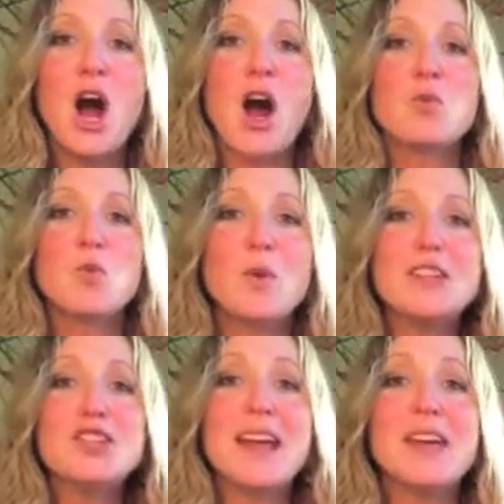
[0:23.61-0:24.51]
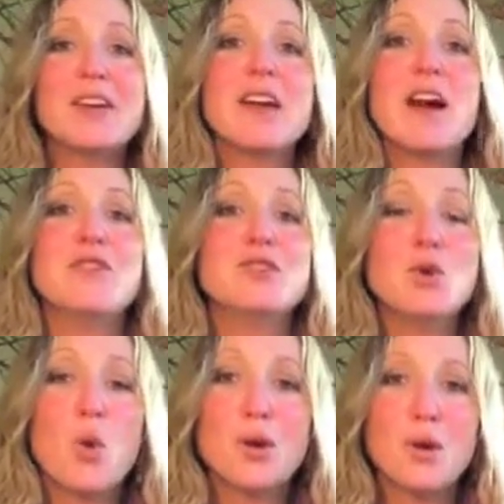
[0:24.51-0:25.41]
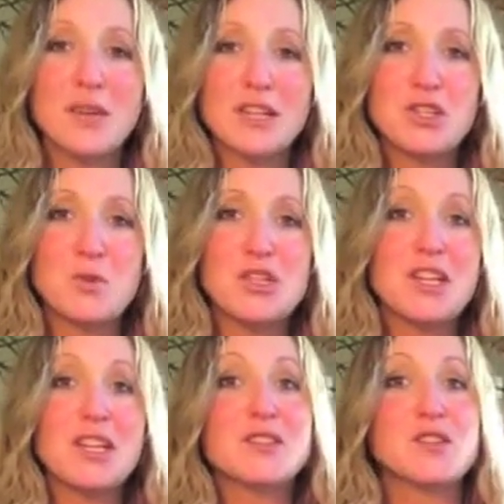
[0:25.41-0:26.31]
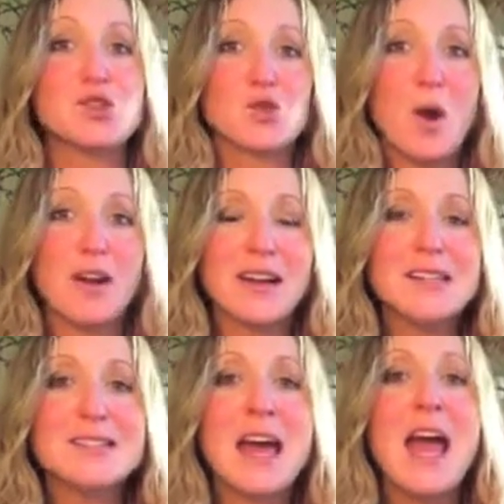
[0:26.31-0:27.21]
on which area of your own intuition is the strongest